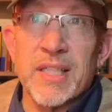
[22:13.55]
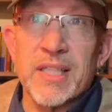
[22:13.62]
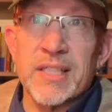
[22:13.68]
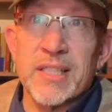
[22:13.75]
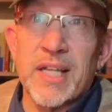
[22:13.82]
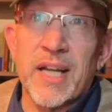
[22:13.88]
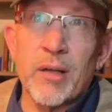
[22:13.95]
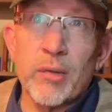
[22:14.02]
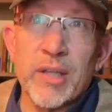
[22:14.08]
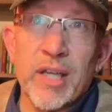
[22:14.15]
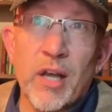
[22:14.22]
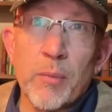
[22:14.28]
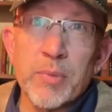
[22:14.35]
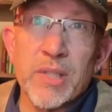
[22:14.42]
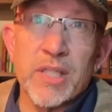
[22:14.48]
it not only
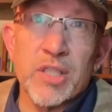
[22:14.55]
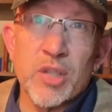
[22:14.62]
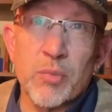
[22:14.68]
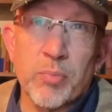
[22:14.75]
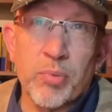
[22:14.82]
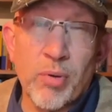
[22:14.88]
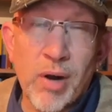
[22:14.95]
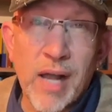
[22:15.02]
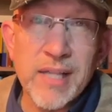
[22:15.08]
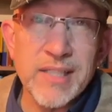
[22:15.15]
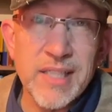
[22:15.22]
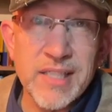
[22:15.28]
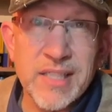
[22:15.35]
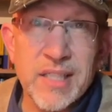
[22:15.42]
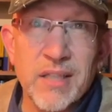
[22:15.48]
helps us to
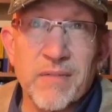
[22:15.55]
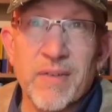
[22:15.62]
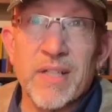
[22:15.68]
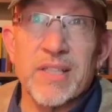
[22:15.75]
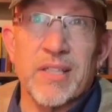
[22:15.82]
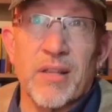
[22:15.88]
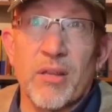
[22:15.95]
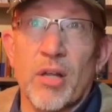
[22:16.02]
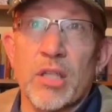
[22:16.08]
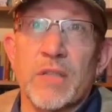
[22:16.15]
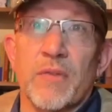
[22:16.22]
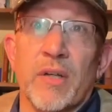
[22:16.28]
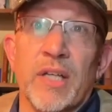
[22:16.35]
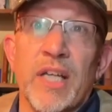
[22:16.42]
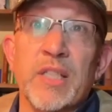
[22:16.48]
process the events and thoughts
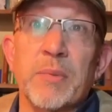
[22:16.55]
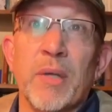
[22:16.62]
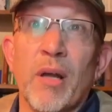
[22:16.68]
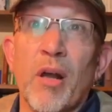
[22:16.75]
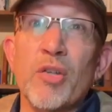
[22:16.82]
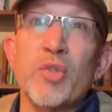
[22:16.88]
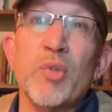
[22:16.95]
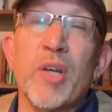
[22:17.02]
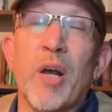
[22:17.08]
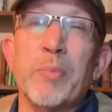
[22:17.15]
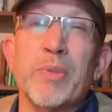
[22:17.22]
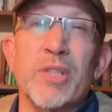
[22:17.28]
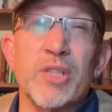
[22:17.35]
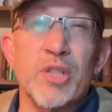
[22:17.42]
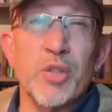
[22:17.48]
of our days, but also
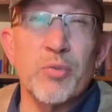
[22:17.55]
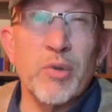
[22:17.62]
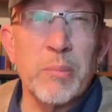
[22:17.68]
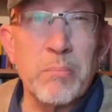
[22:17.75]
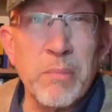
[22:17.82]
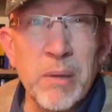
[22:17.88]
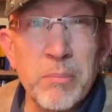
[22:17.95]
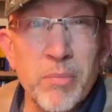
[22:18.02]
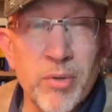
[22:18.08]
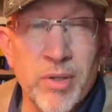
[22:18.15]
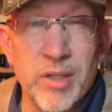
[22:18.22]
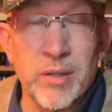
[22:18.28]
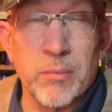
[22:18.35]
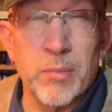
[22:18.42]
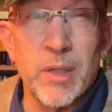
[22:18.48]
helps us to remember
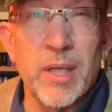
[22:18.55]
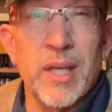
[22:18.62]
them.